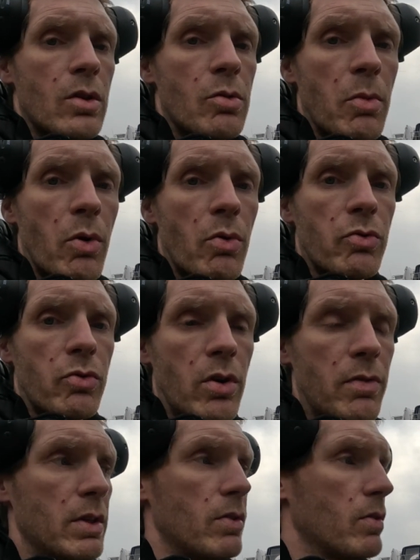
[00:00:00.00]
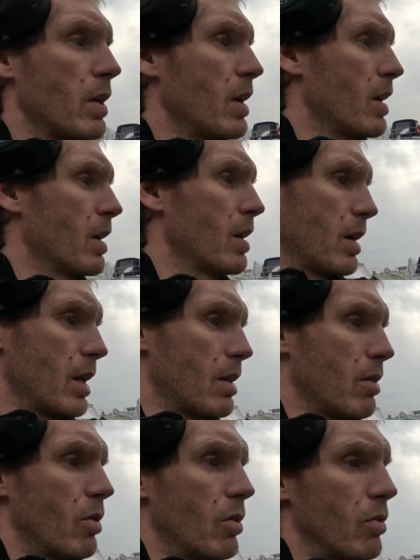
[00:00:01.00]
tomorrow's service,
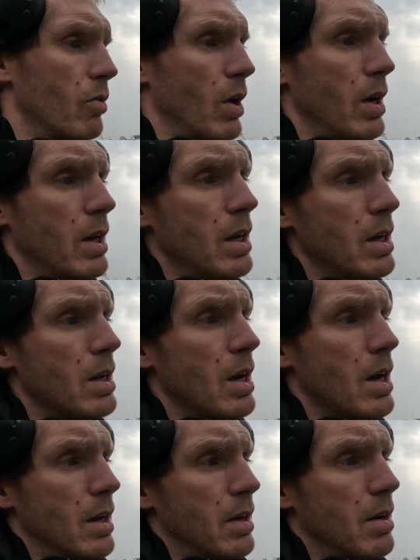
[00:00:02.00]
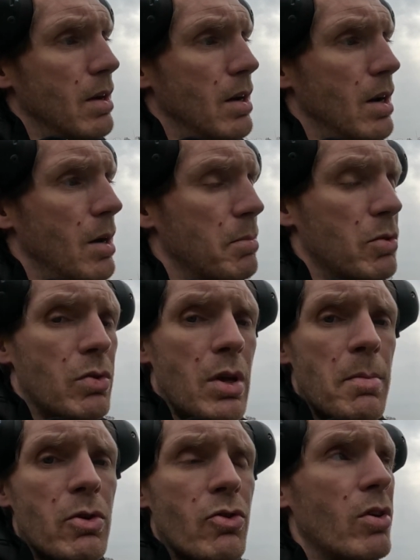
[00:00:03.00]
get her running and up to
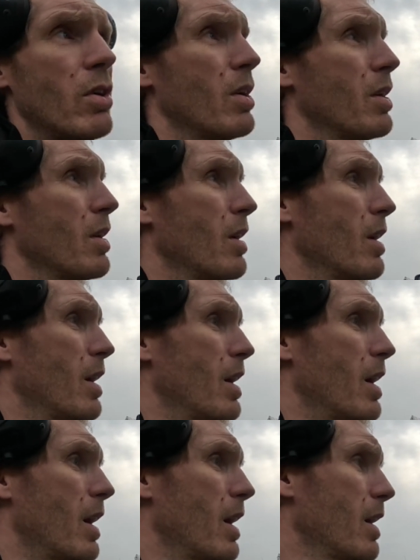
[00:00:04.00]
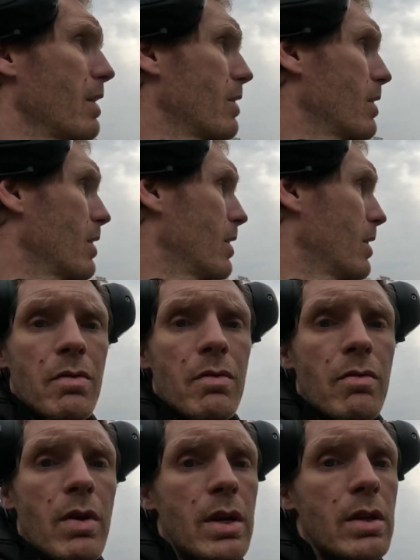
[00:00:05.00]
temperature, and
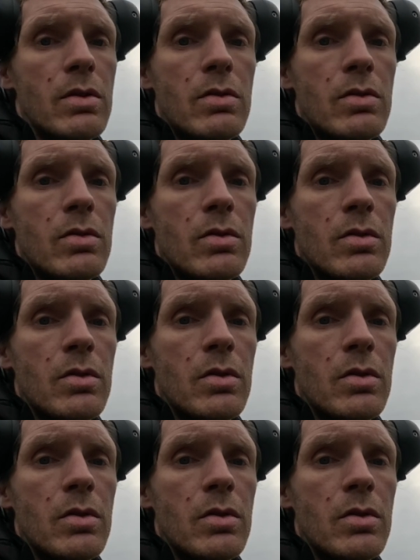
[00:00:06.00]
then it's